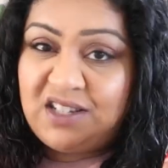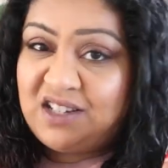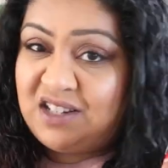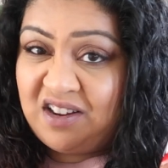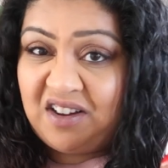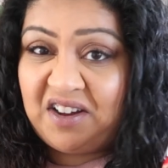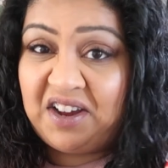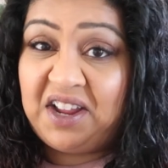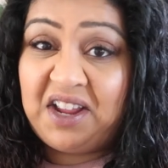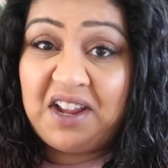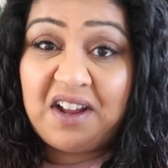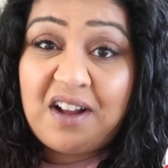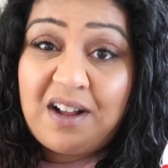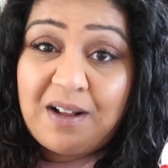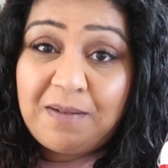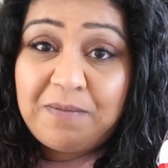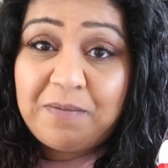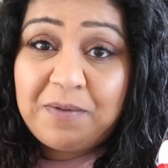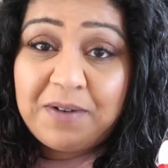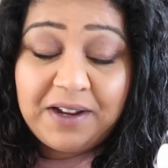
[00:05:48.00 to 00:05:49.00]
tie it
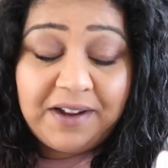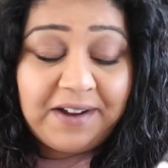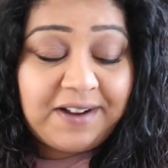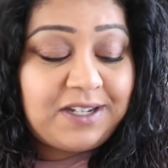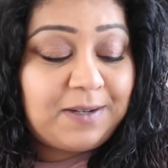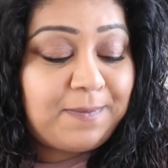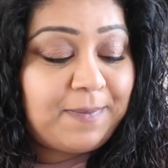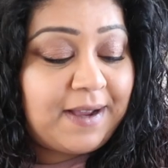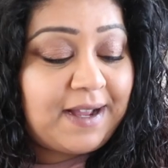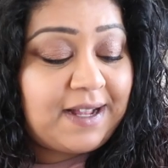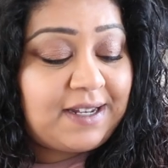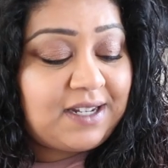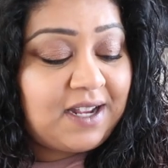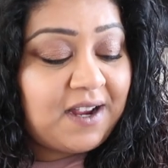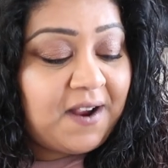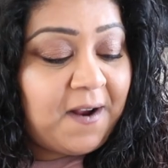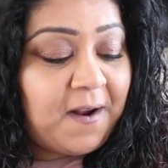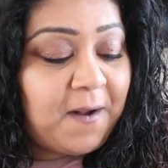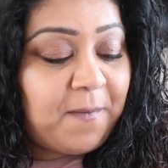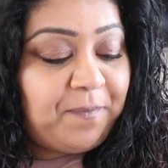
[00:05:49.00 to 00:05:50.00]
up when I go to bed.
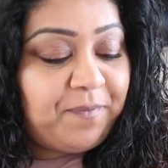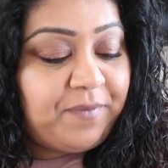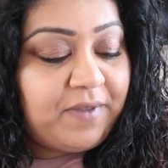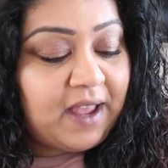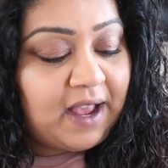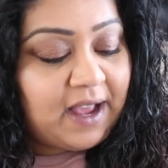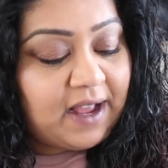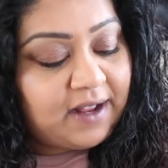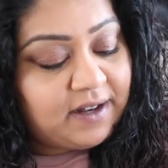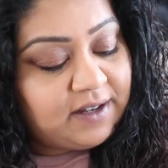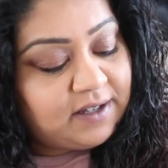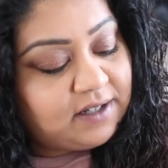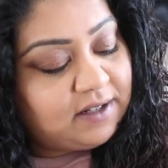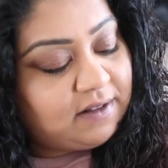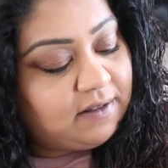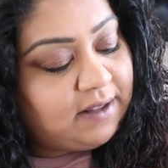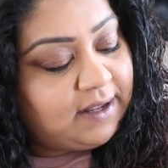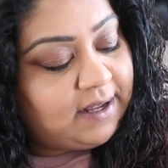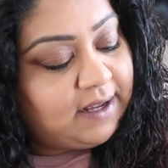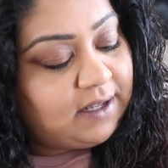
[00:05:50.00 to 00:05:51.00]
And
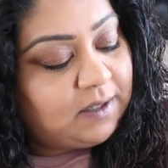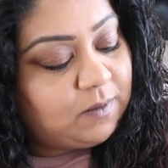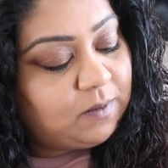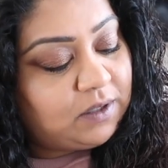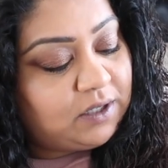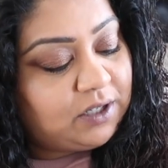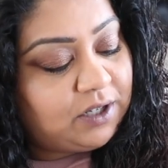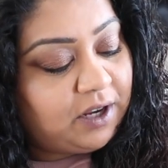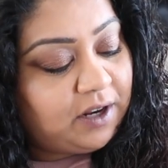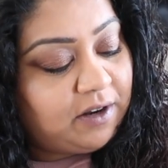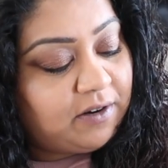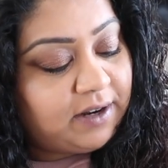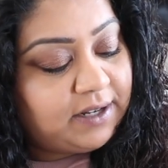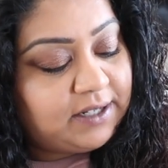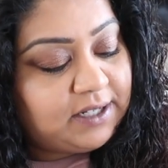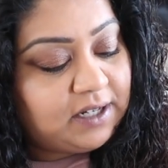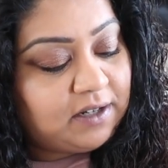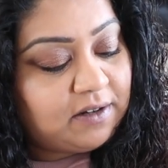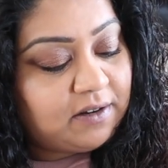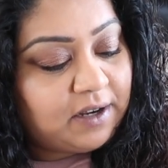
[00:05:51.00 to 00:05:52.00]
these were two
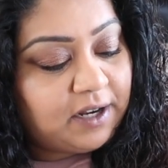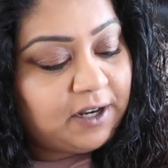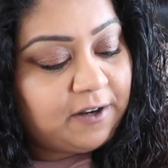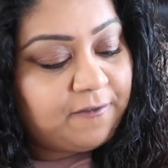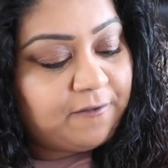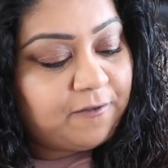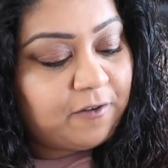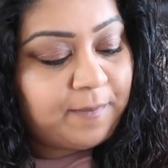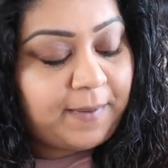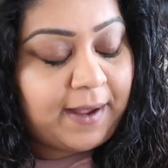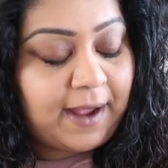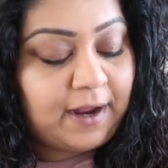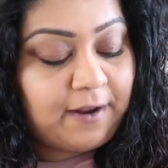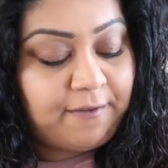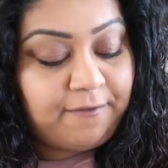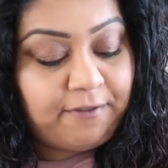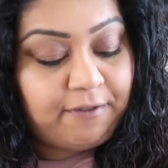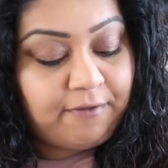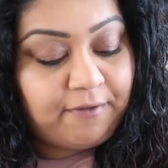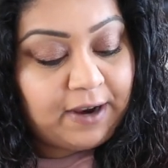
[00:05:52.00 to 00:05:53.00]
ninety-nine for a pack
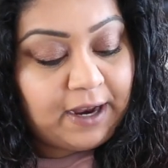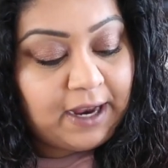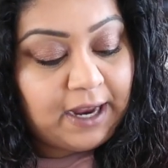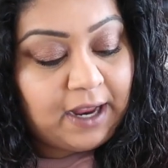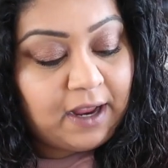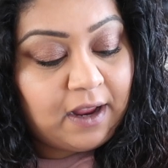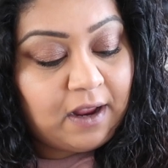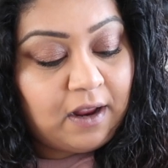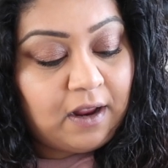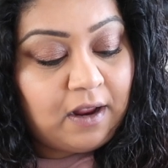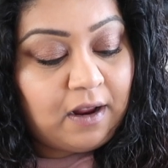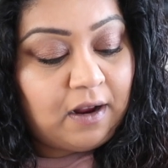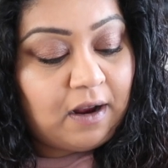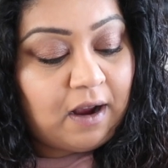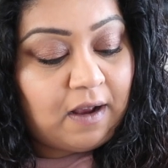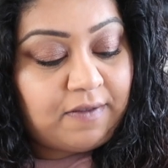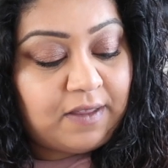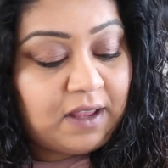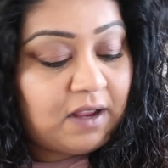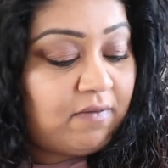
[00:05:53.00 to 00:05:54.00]
of three,
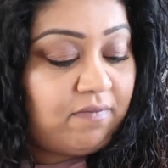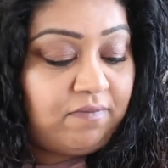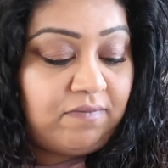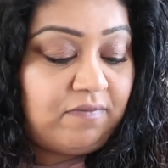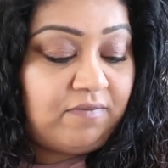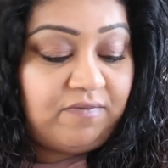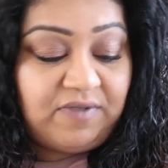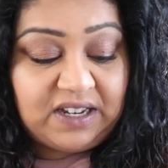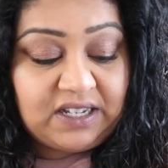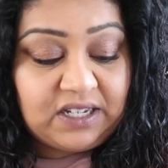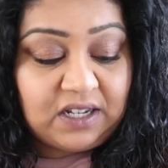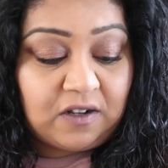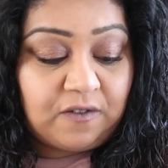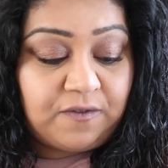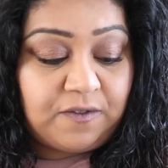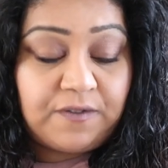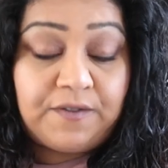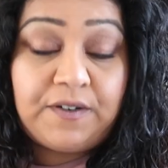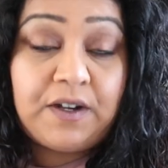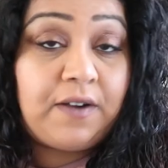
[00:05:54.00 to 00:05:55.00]
and they retail
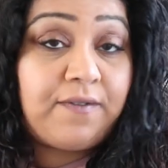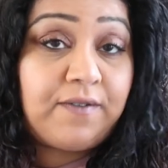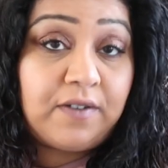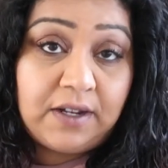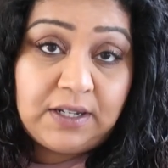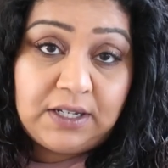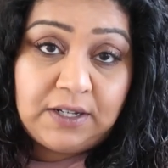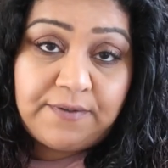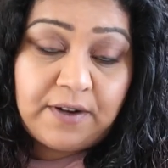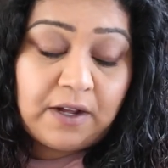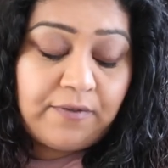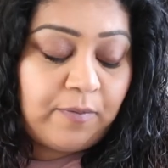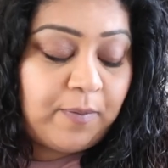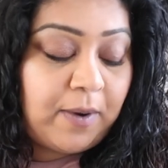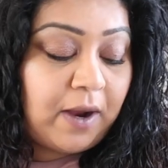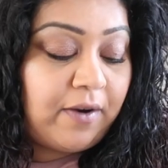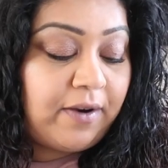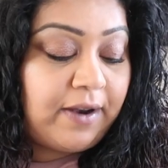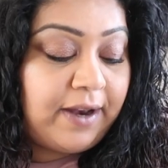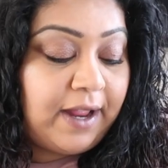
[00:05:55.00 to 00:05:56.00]
for five ninety-five
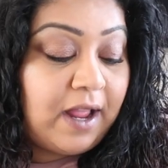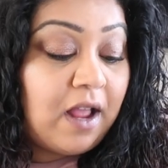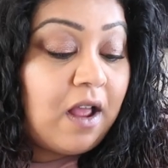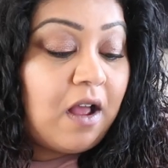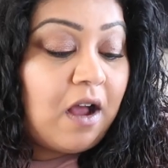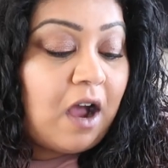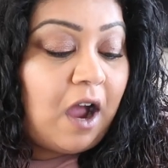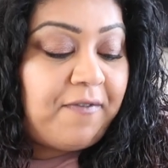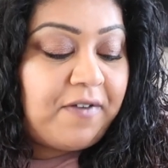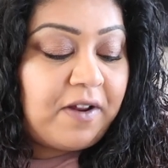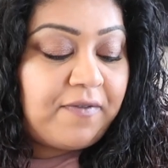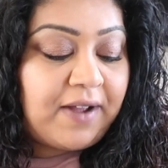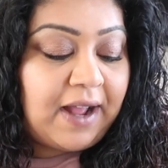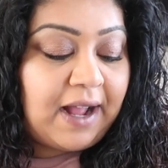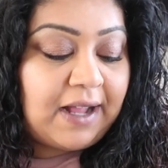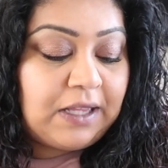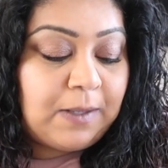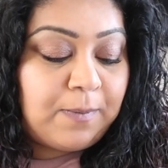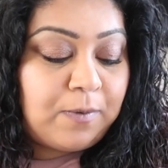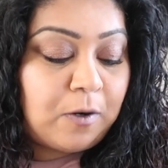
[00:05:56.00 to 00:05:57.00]
apparently. I've never
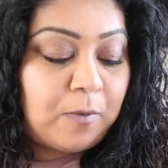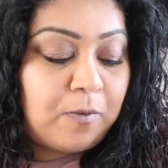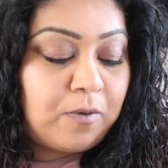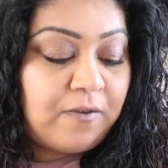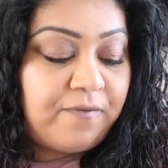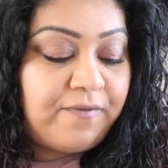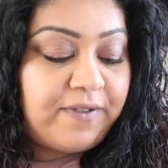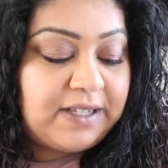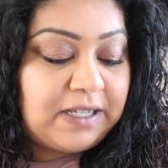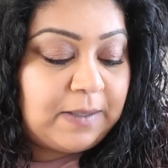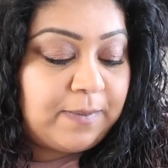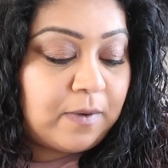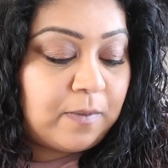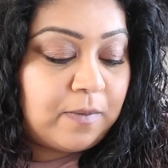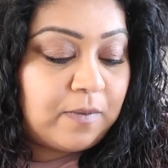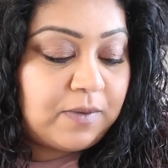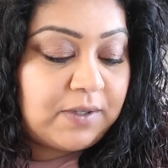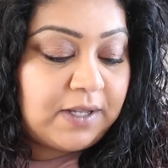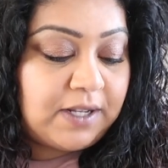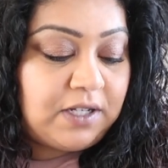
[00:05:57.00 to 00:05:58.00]
had the proper
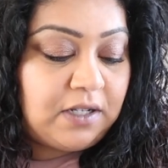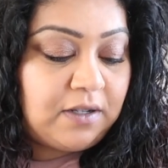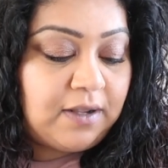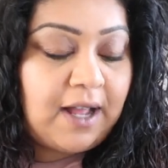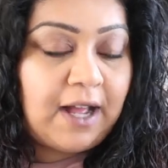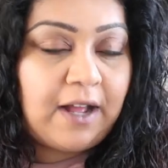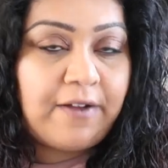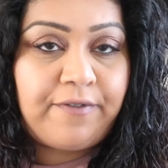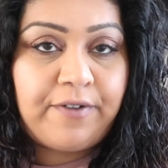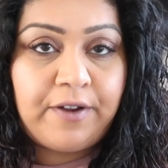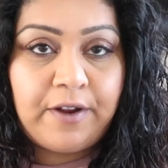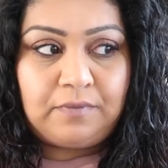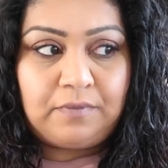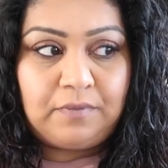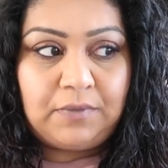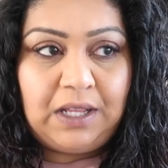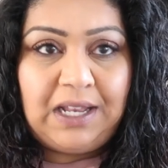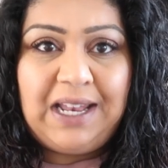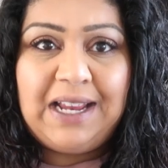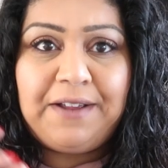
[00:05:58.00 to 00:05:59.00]
Invisibobbles. I do have
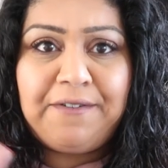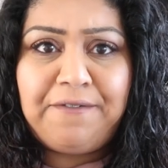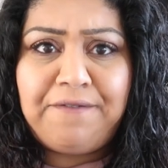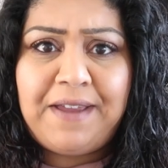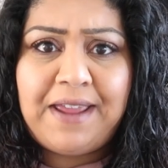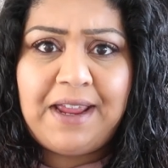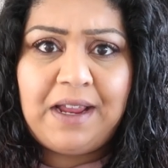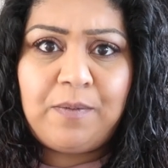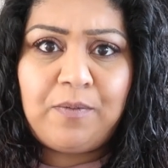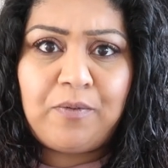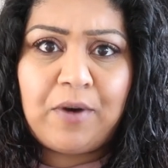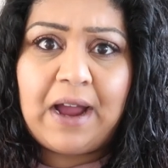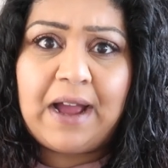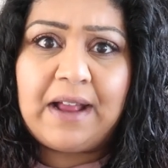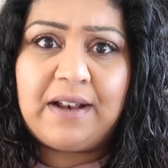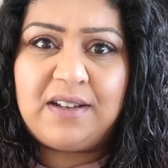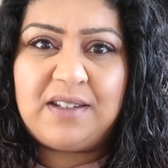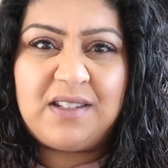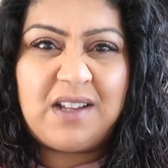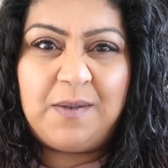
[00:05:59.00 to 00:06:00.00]
like a fake
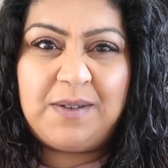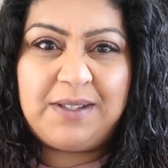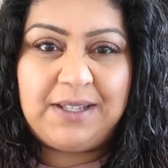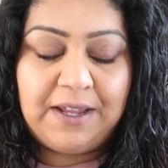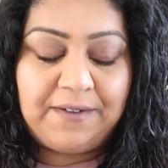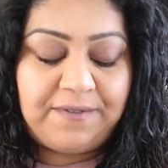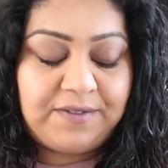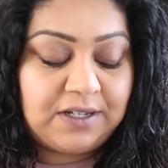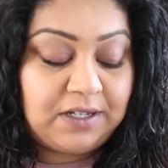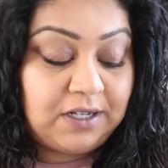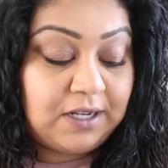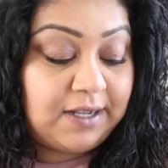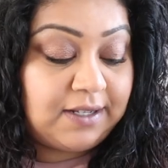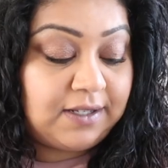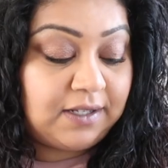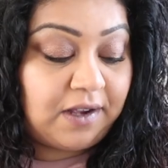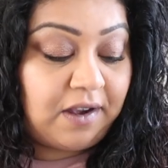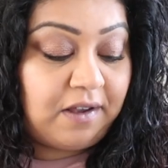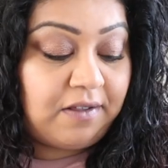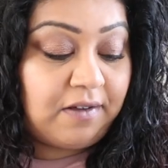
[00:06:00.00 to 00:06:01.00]
brand that I was gifted
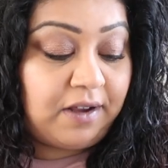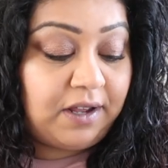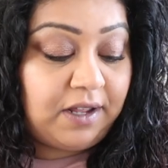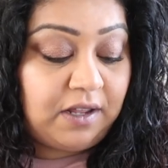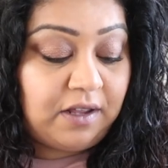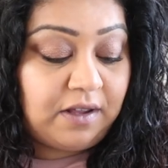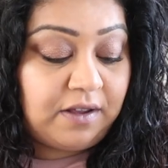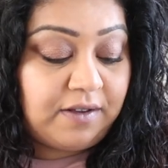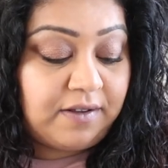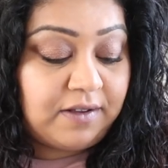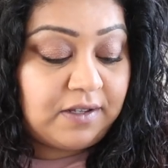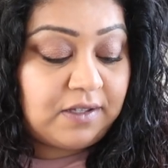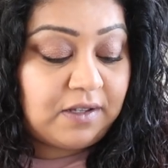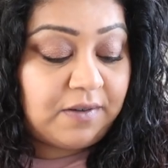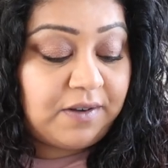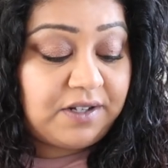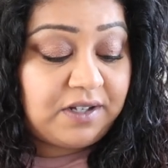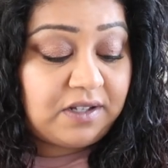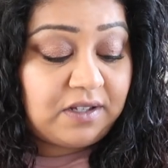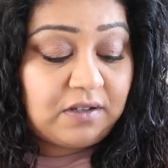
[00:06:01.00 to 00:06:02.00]
years ago that I use,
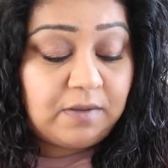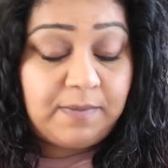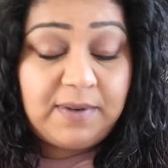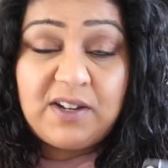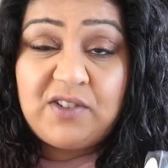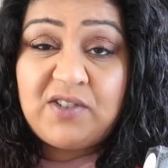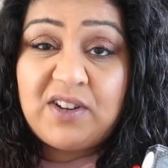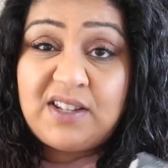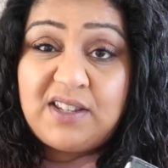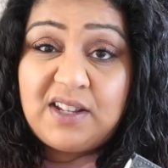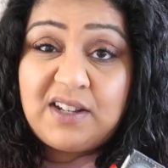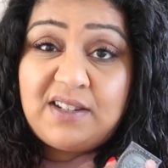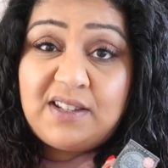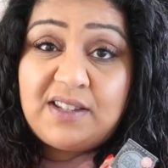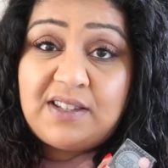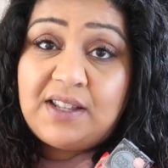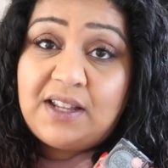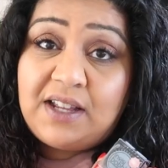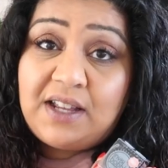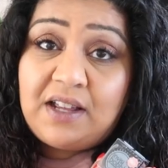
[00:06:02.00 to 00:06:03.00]
so I just thought it'd be interesting to
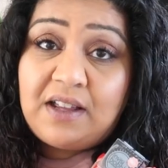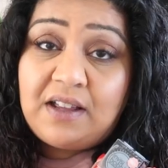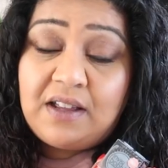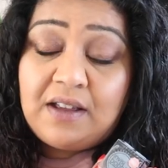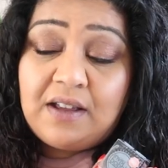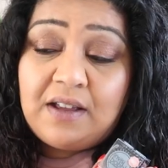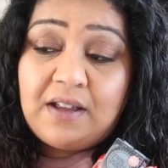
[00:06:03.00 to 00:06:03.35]
see